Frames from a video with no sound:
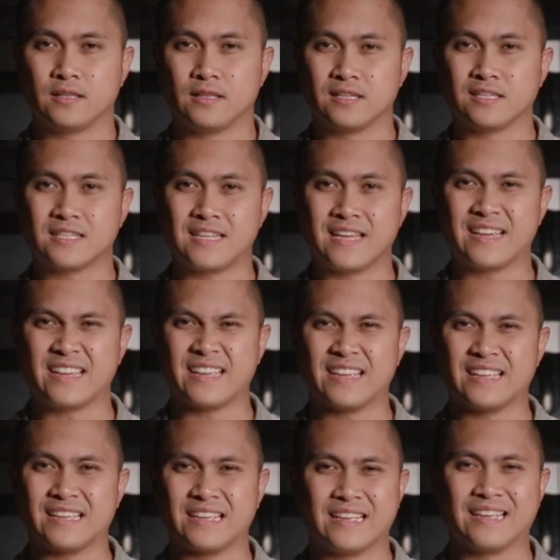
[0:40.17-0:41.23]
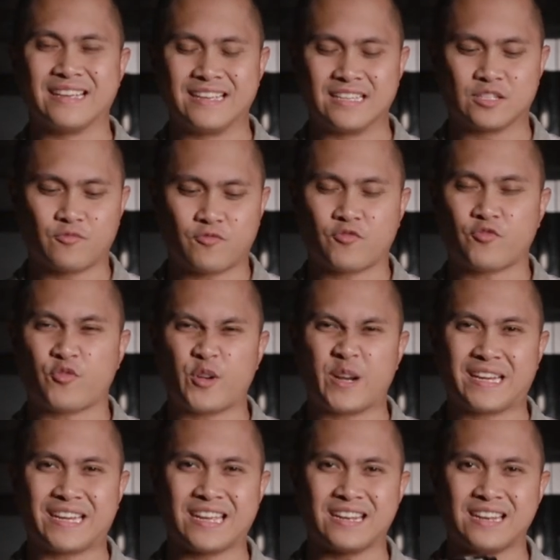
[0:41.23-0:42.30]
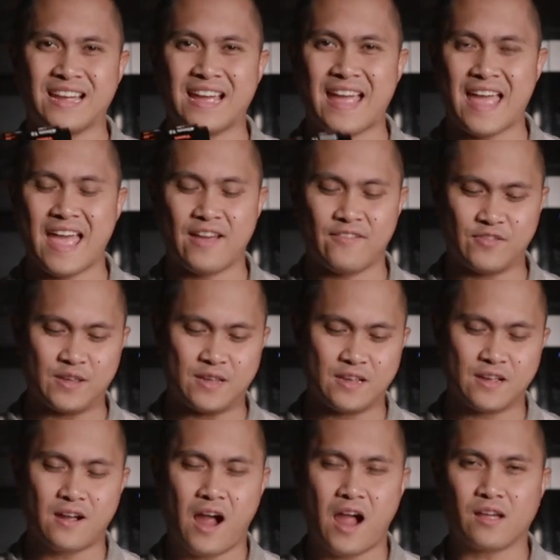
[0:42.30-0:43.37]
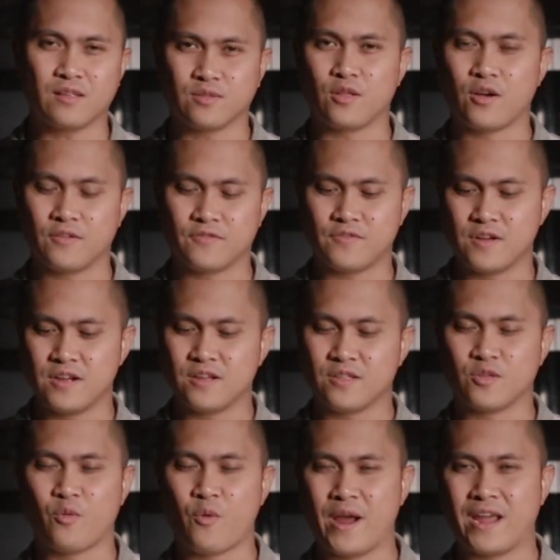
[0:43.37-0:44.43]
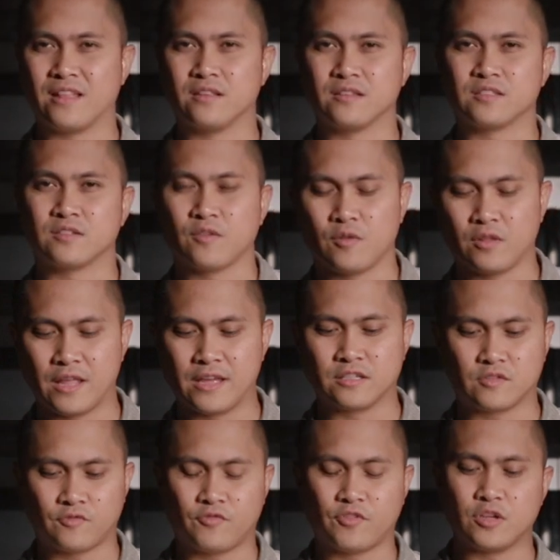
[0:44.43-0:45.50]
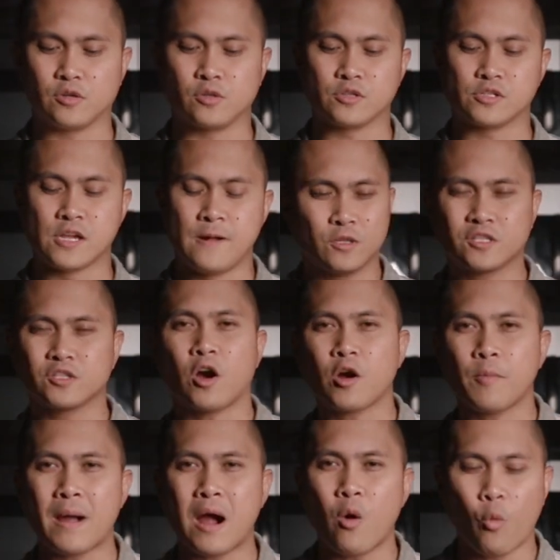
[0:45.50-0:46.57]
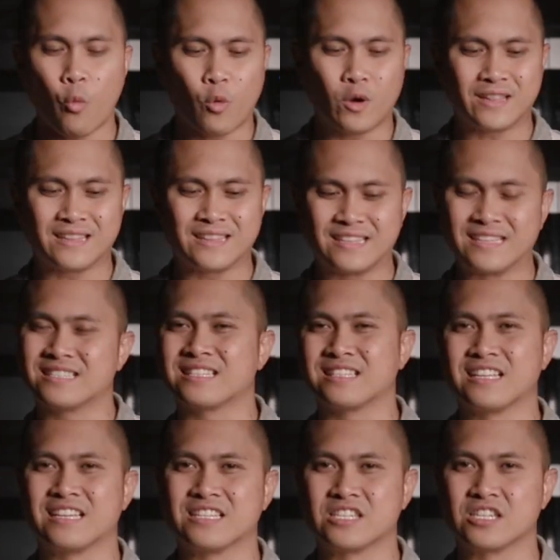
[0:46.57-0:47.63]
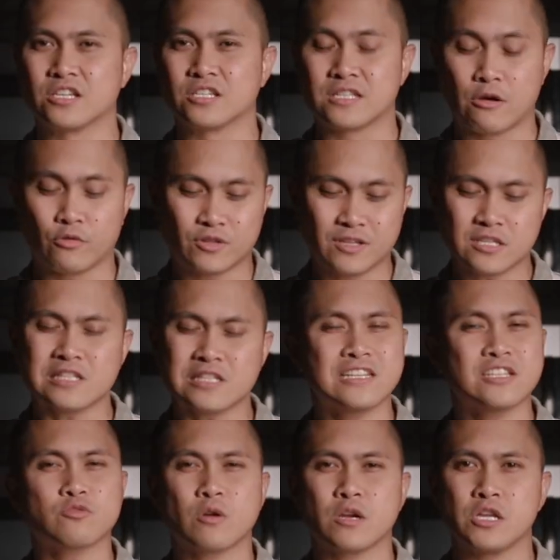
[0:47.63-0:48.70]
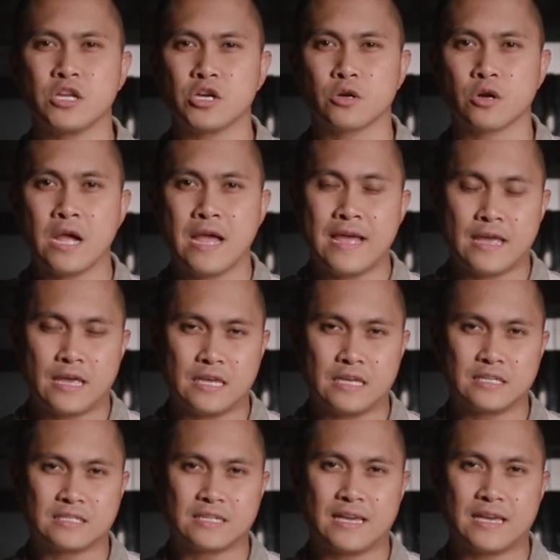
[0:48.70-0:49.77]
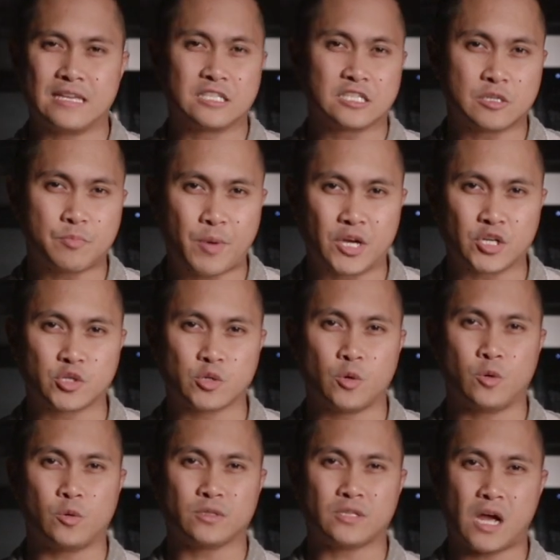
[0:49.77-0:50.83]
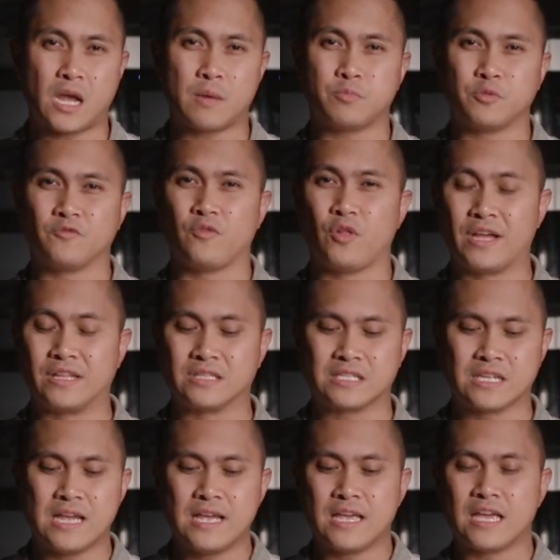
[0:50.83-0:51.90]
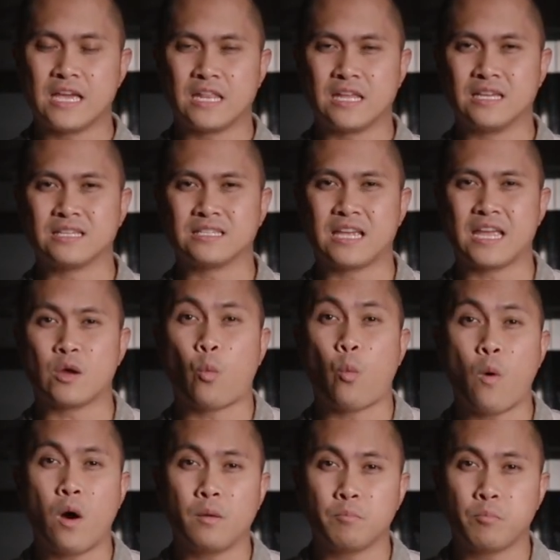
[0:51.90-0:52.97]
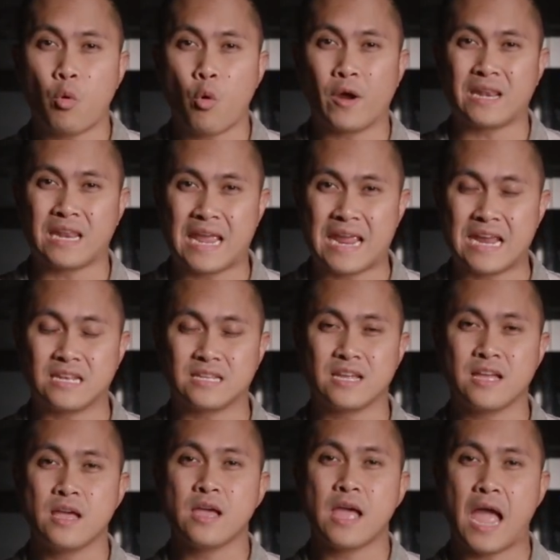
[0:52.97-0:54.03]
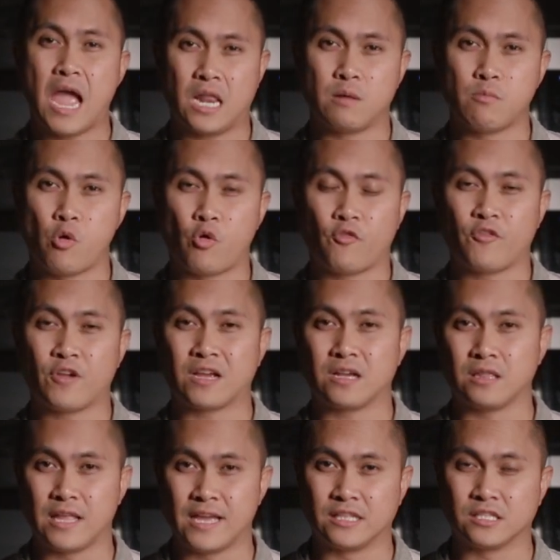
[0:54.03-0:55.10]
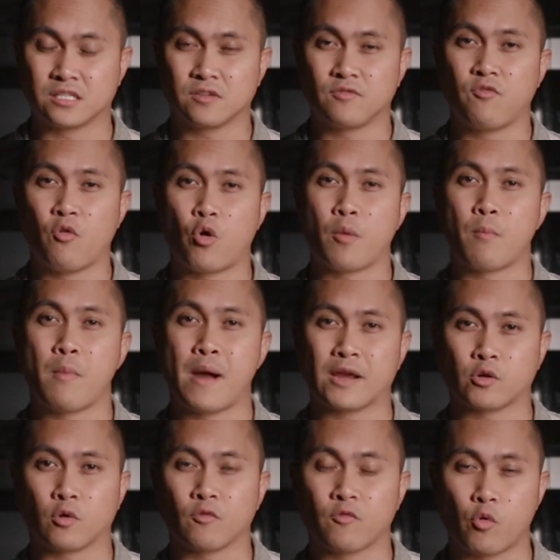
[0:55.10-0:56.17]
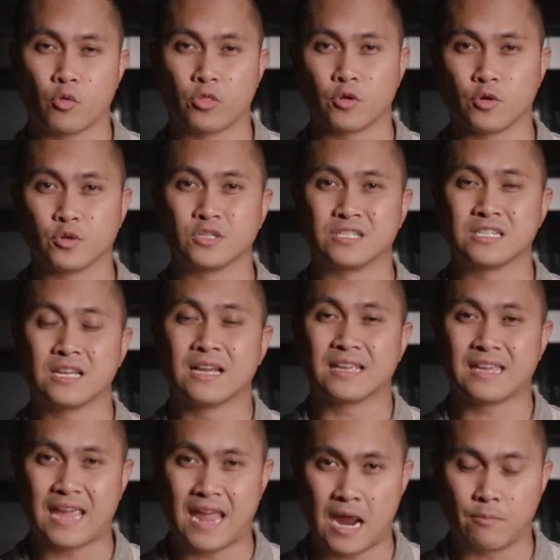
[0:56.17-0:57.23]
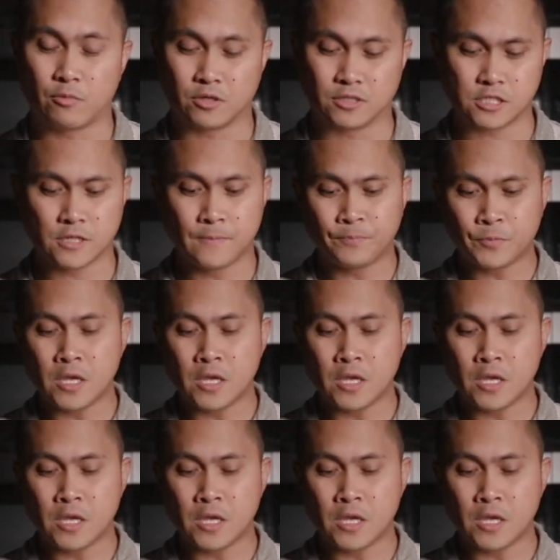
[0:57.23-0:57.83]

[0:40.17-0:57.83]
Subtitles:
This thing is freaking heavy. I love the way this lens feels. Let's talk about what this lens is. Now this lens right here is a special type of lens. It is a 1.8 anamorphic lens for micro four thirds cameras.